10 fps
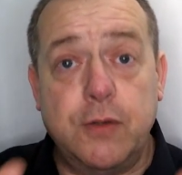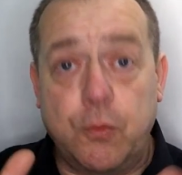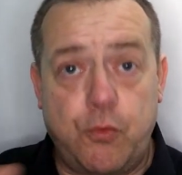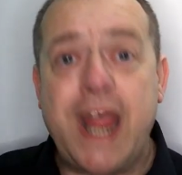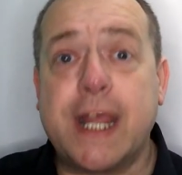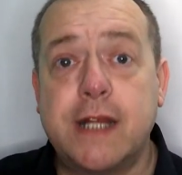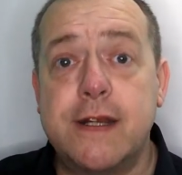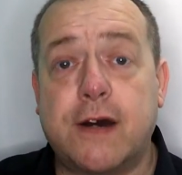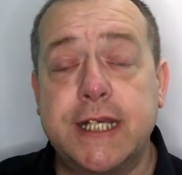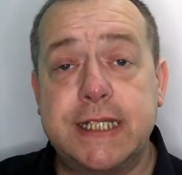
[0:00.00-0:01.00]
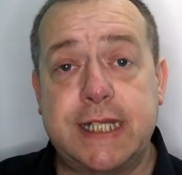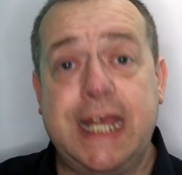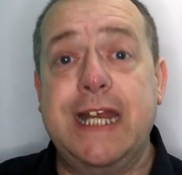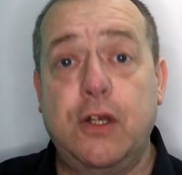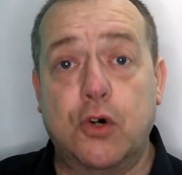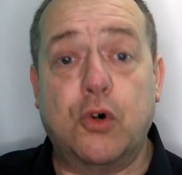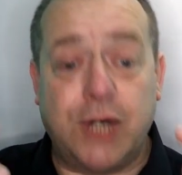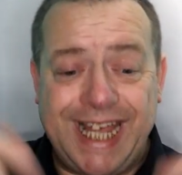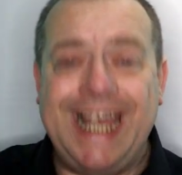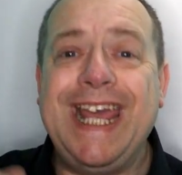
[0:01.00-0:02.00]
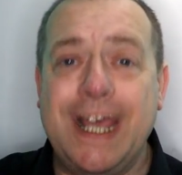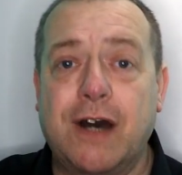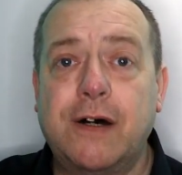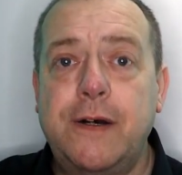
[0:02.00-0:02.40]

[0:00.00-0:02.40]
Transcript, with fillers: recognised in law here